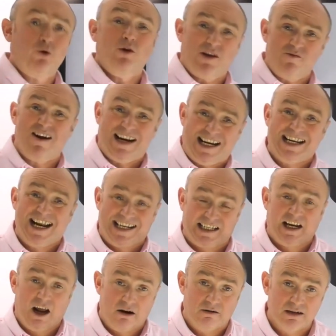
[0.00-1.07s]
all you really need
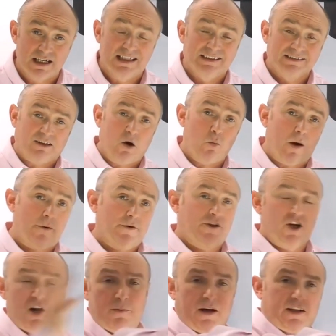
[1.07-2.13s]
to know. Don't worry
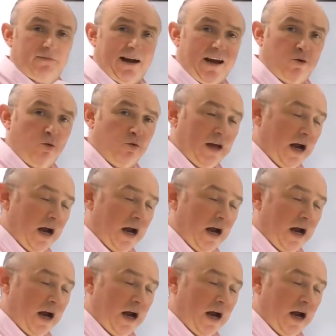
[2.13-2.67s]
too much about all